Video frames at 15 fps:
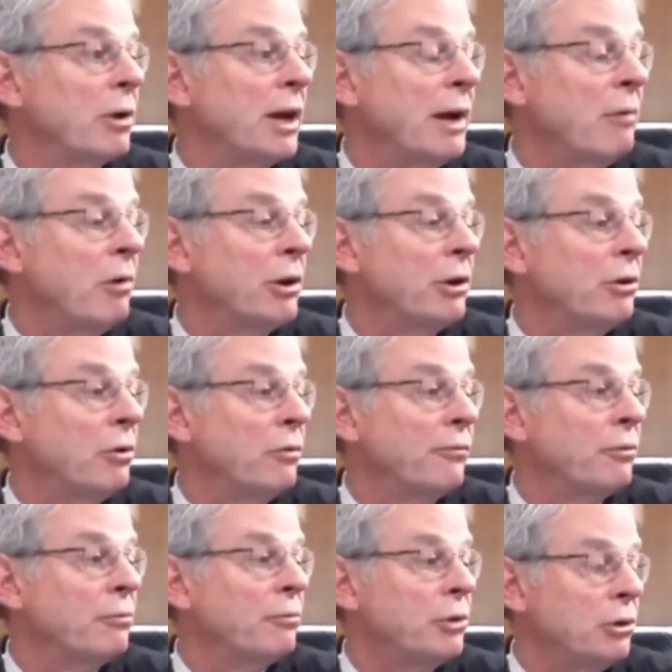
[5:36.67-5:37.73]
what I want to know
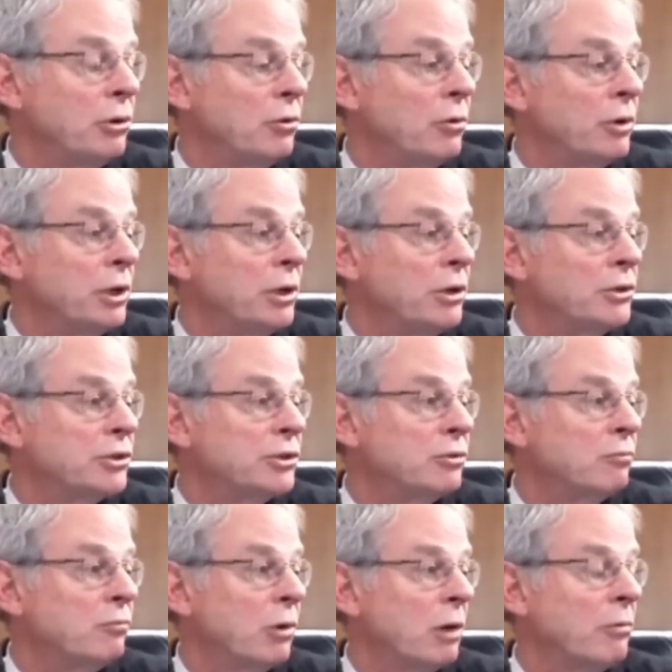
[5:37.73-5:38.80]
from you
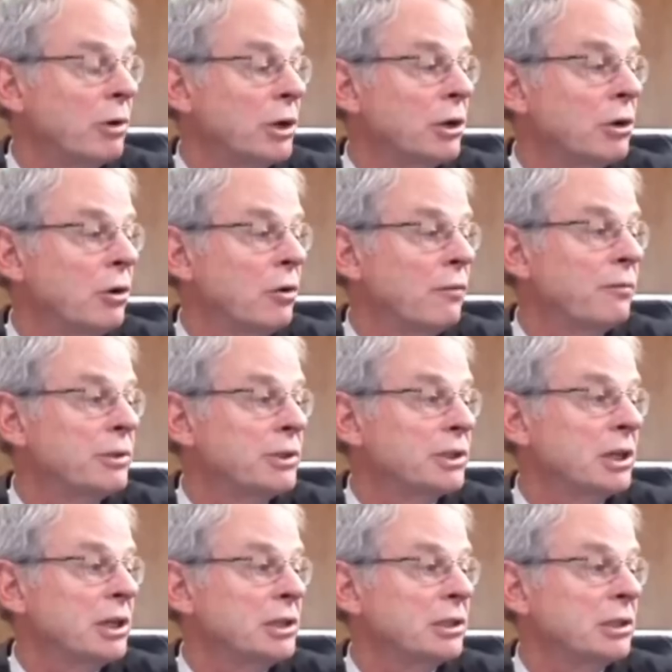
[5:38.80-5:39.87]
is where we're going to go for
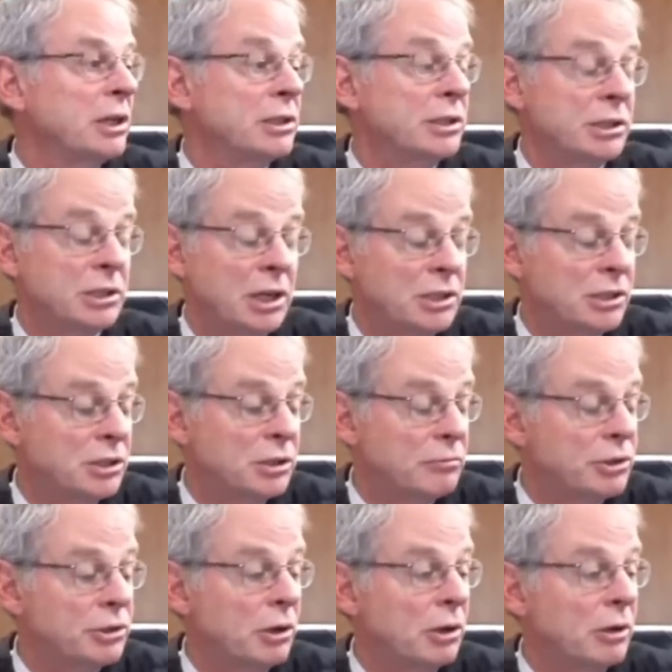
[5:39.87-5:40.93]
this case today. Is this case going
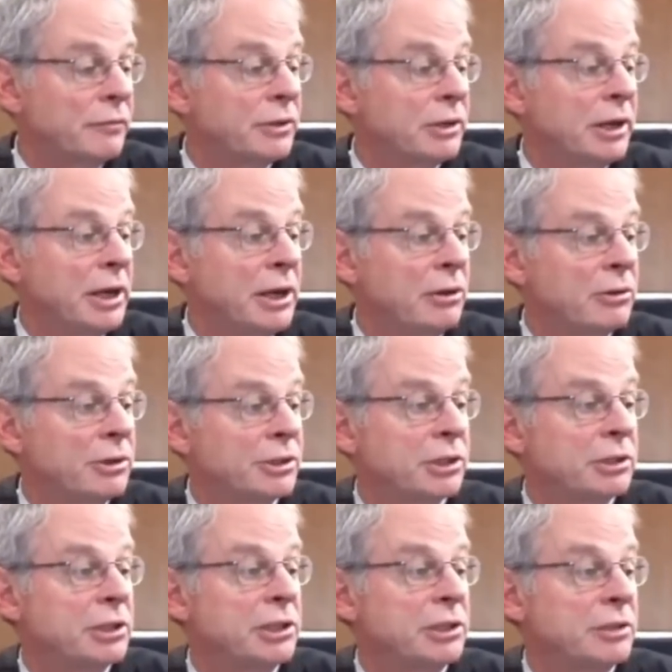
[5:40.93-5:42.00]
to resolve today or
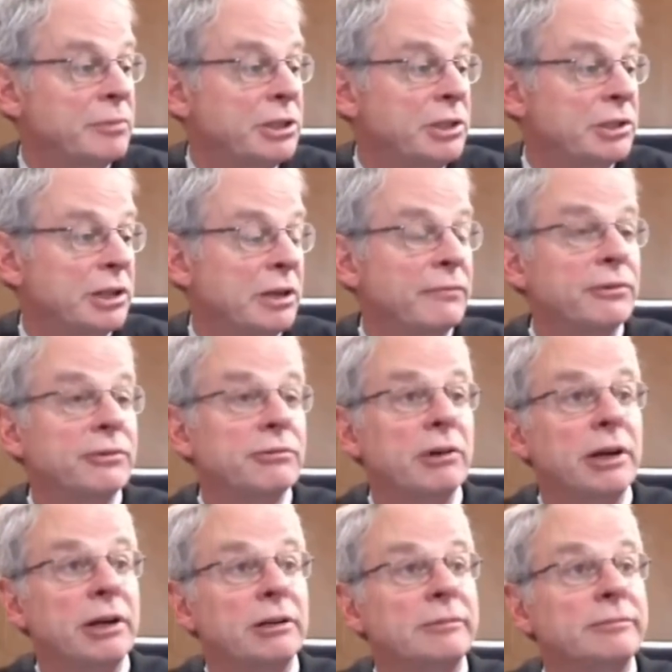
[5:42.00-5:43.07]
does it need to be set for
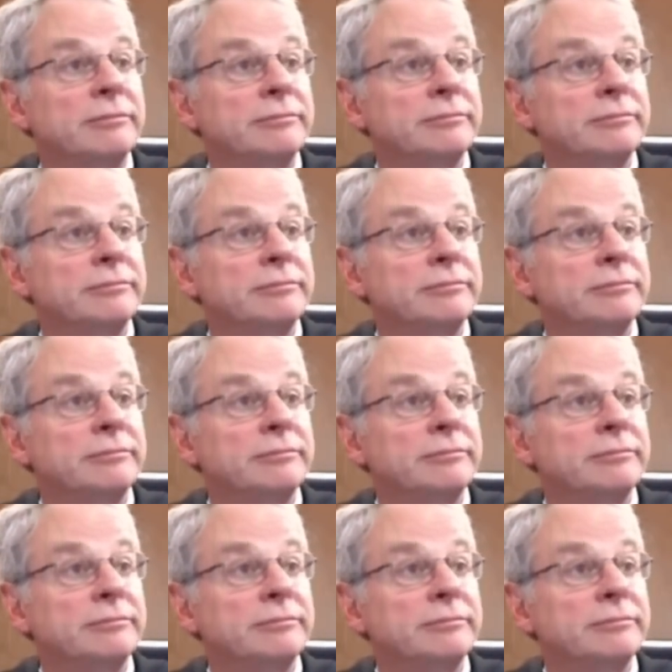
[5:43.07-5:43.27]
trial?